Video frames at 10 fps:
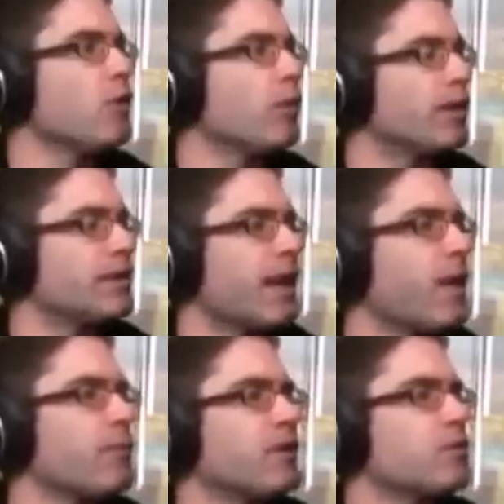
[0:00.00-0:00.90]
What has
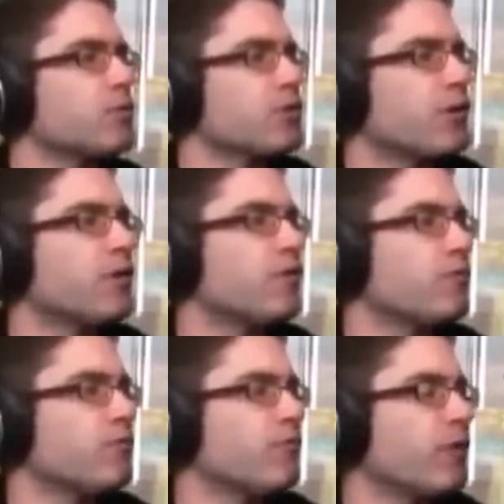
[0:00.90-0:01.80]
happened is we're starting to
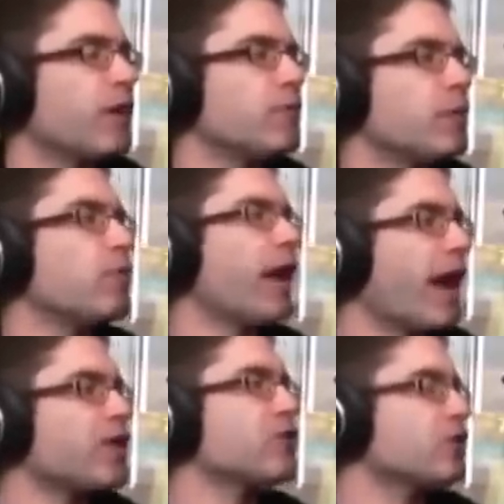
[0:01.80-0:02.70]
find people
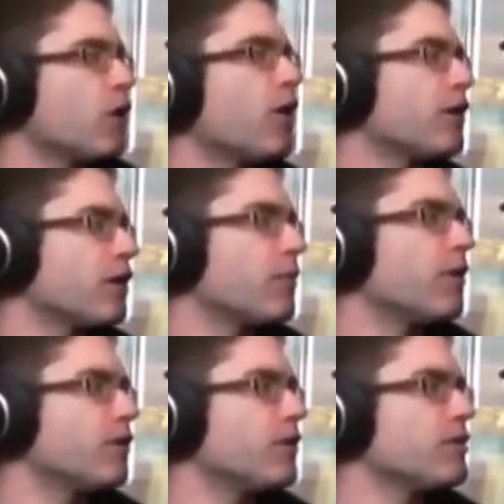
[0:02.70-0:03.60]
actually talking
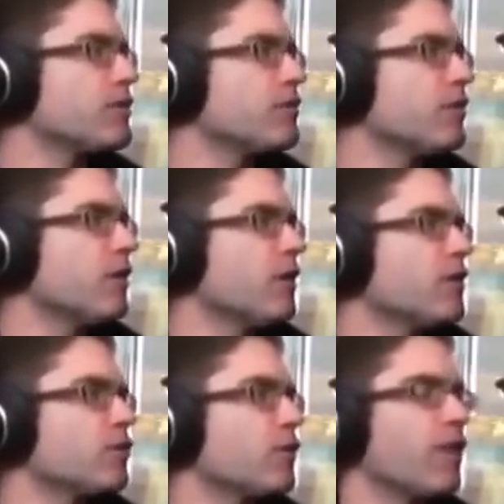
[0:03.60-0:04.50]
about this.
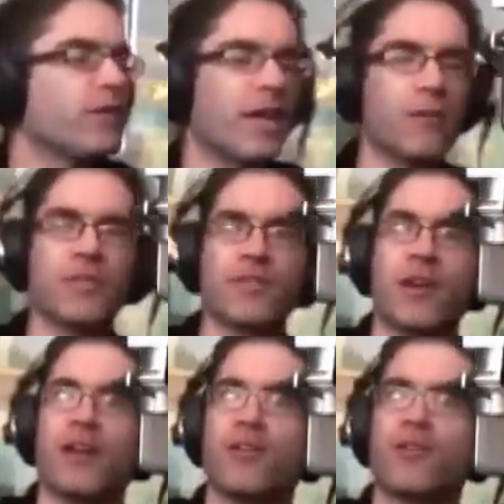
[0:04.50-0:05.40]
So you have game
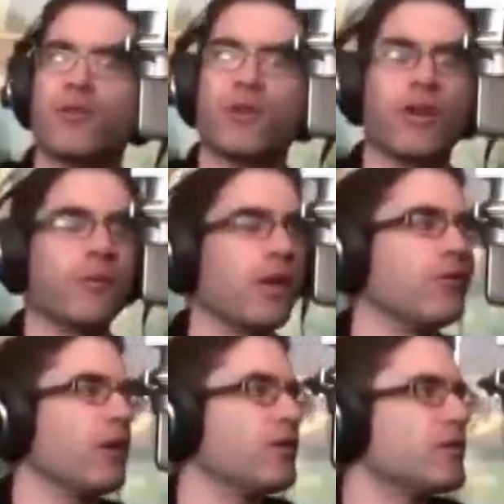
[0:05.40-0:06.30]
designers who are coming
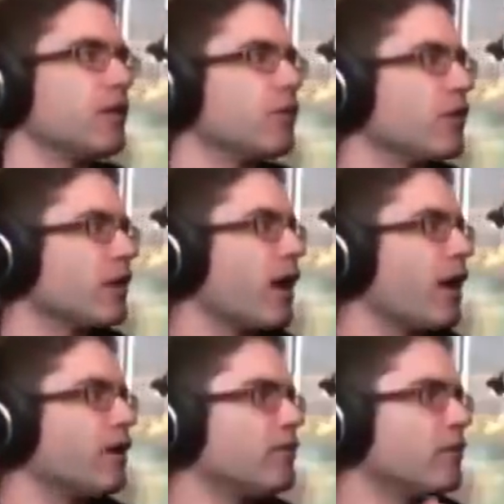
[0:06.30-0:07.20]
out and saying, look,
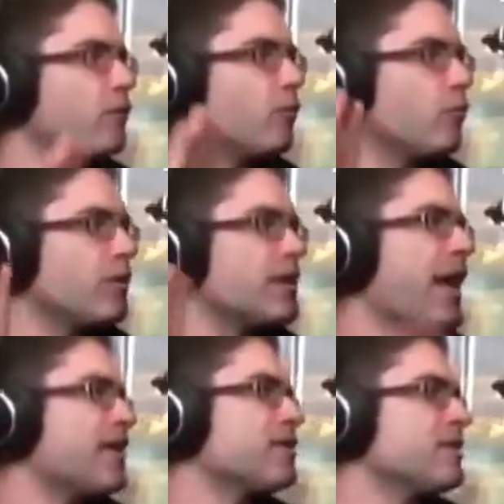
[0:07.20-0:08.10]
I was
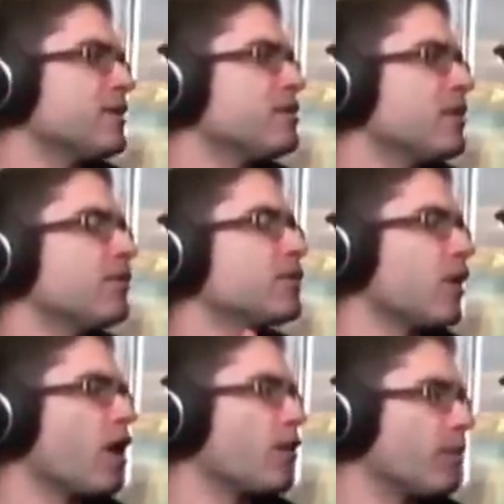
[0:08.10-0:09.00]
hesitant to even
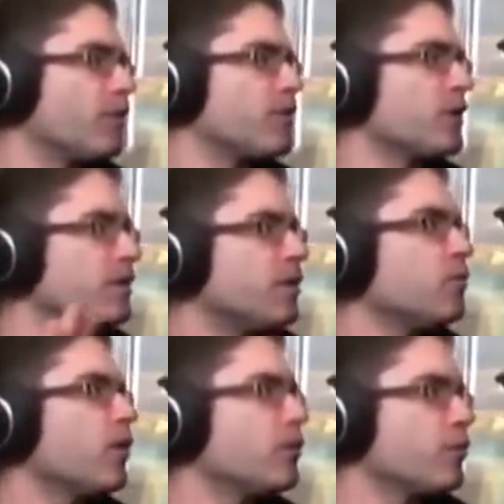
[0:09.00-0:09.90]
talk about this. I
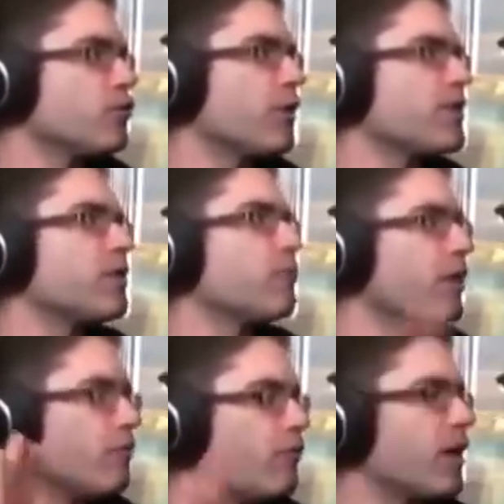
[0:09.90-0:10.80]
didn't want to address it, but
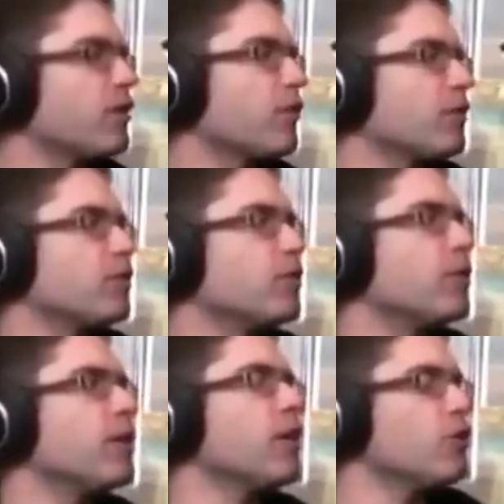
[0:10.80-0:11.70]
I'm finally going to do
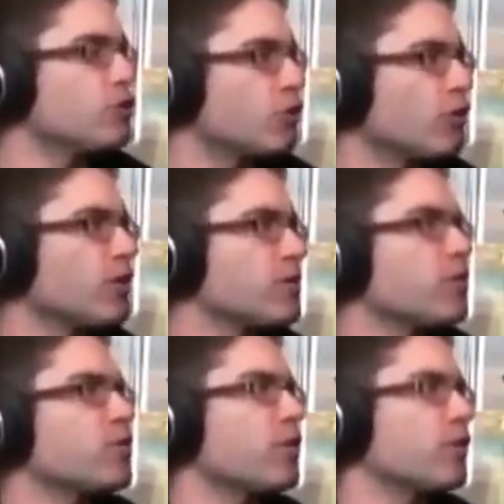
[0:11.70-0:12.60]
it. Journalists
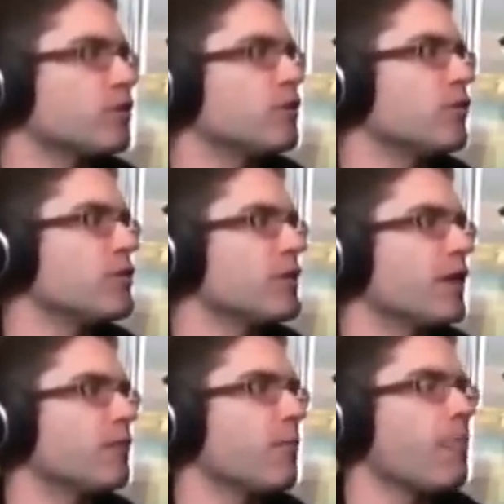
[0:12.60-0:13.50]
are starting to do the
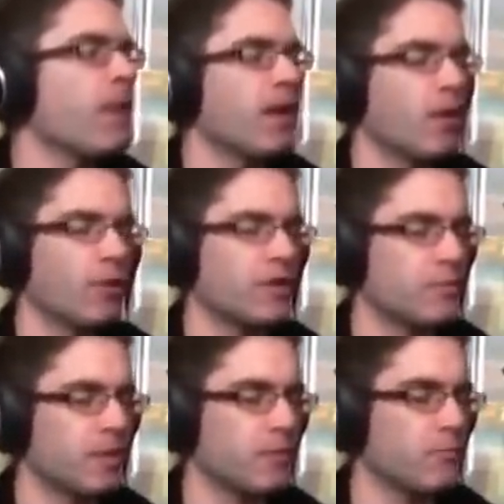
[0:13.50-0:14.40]
same. And what has
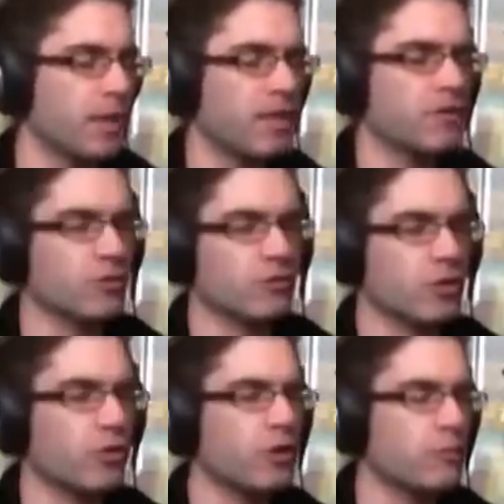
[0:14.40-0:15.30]
been a major
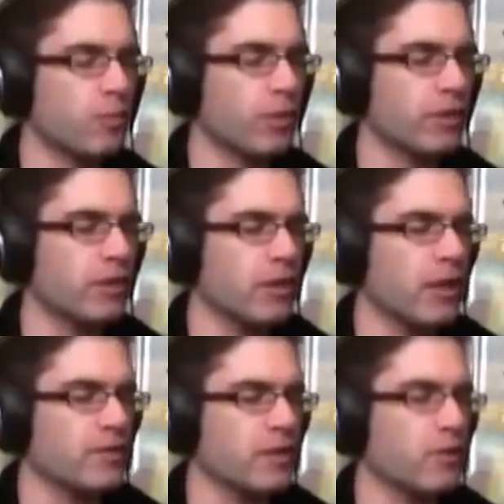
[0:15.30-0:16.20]
turning point
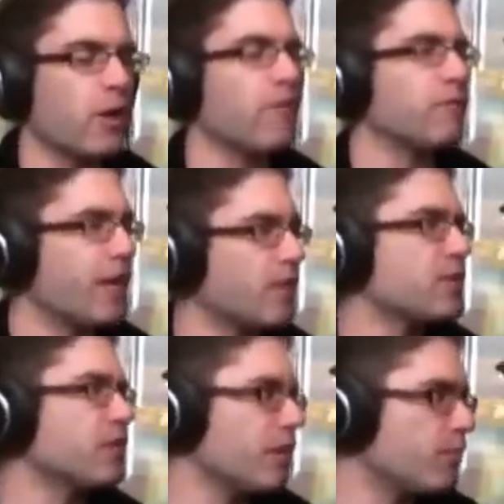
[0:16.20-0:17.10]
is that you have now
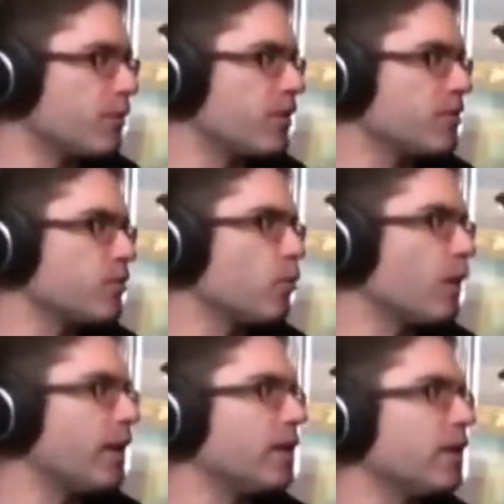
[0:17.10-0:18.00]
celebrities
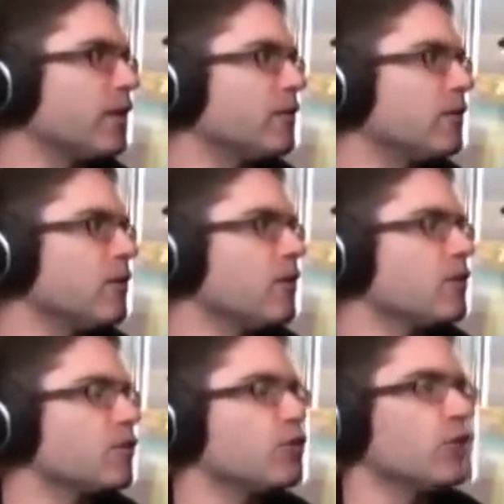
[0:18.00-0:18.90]
weighing in.
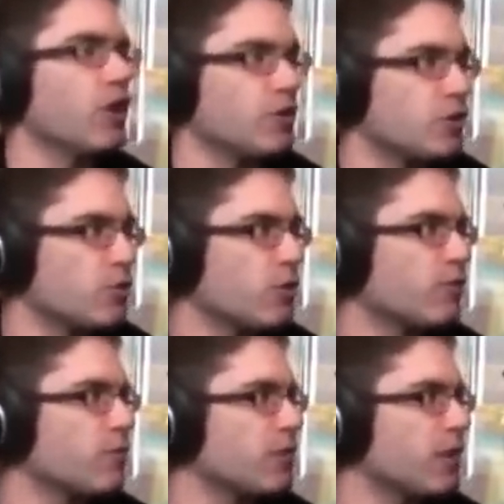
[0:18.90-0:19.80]
So Jon Stewart
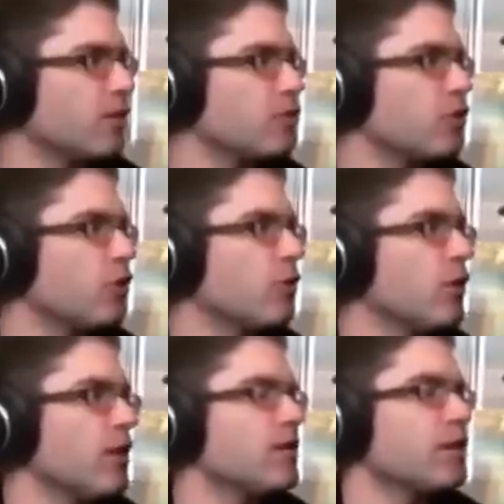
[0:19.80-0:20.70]
from The Daily Show,
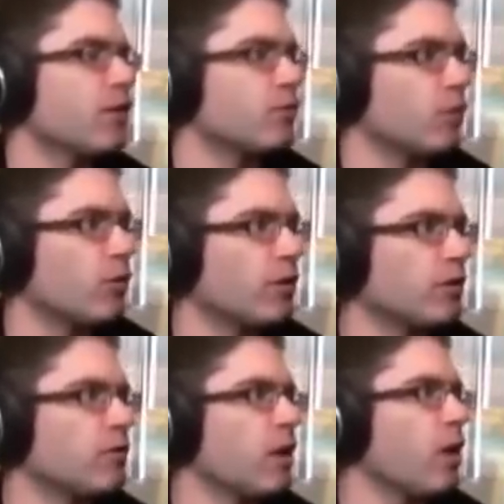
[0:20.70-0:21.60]
Seth
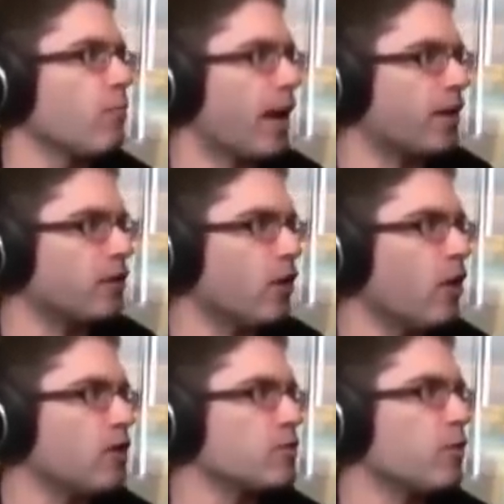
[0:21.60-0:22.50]
Rogen, Patton
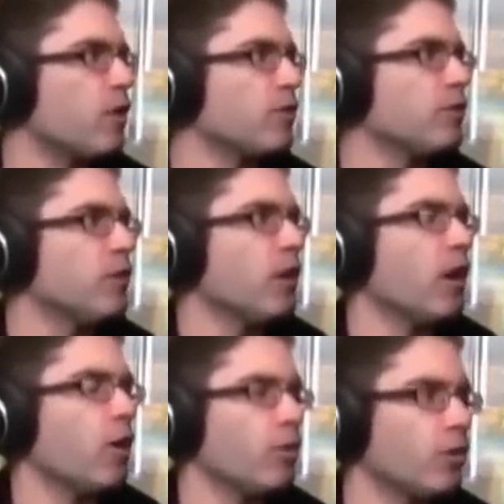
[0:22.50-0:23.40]
Oswalt,
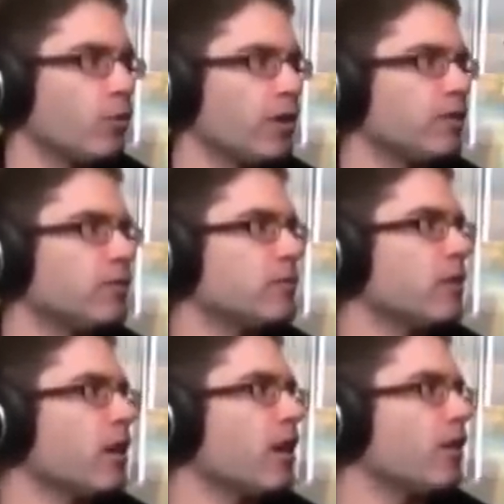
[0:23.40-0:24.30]
uh, Will Wheaton,
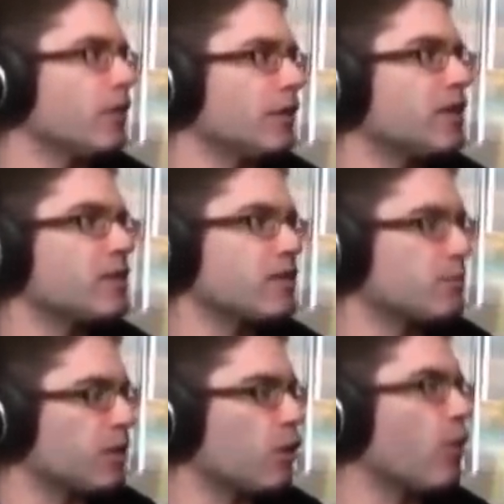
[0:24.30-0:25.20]
uh, the list has
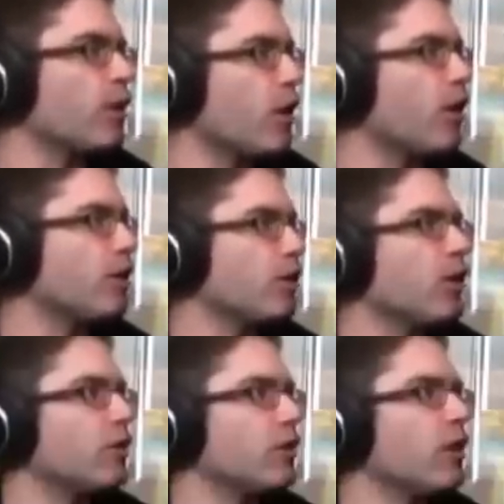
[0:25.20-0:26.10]
been going on and
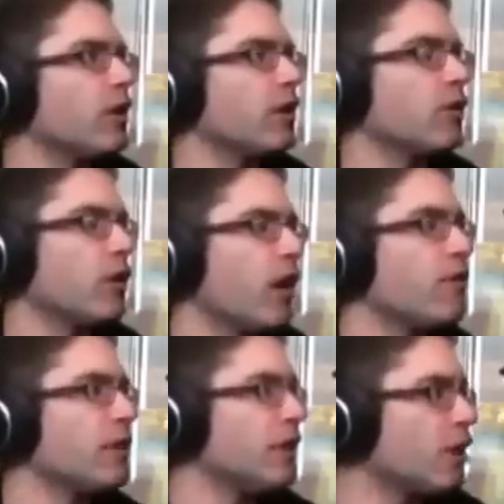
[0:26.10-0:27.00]
on and on. And a lot of
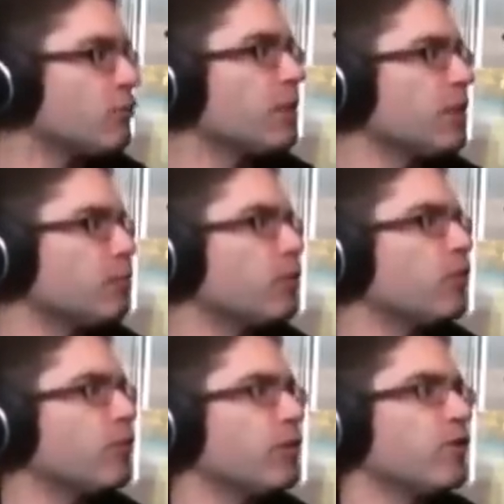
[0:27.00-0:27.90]
the young people who
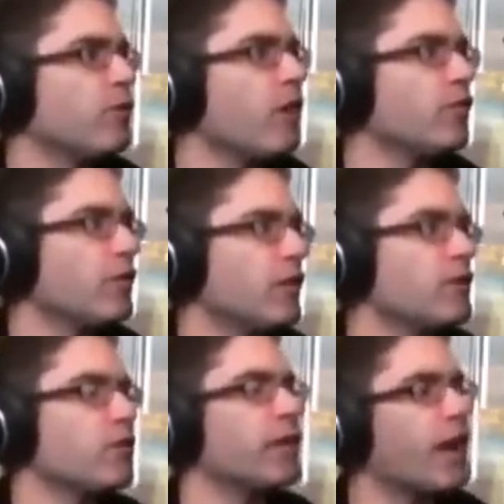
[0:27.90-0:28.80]
have been involved in
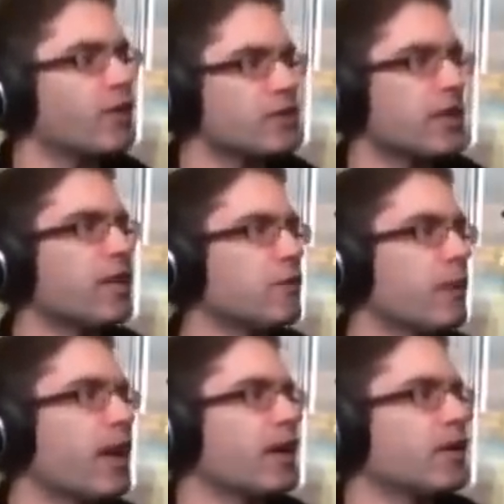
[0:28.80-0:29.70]
this are now standing
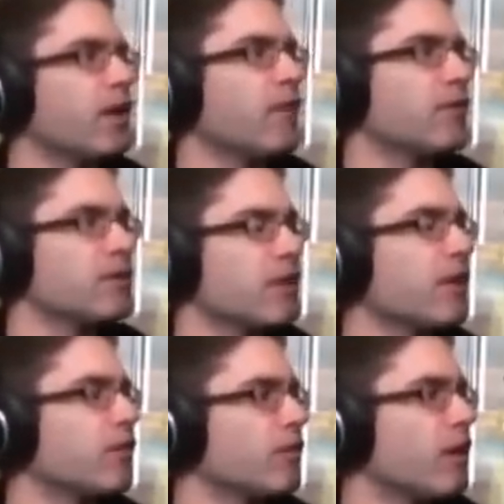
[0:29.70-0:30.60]
back and having
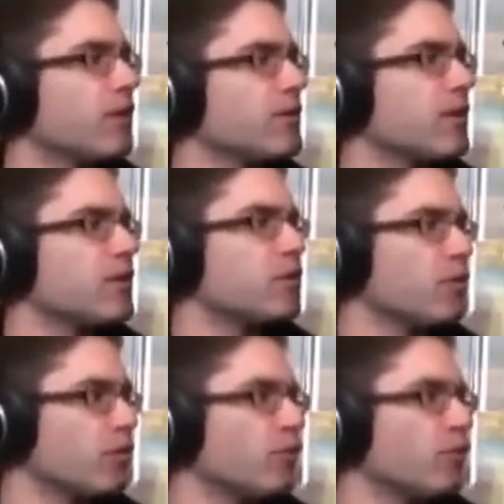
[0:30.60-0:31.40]
second thoughts as to their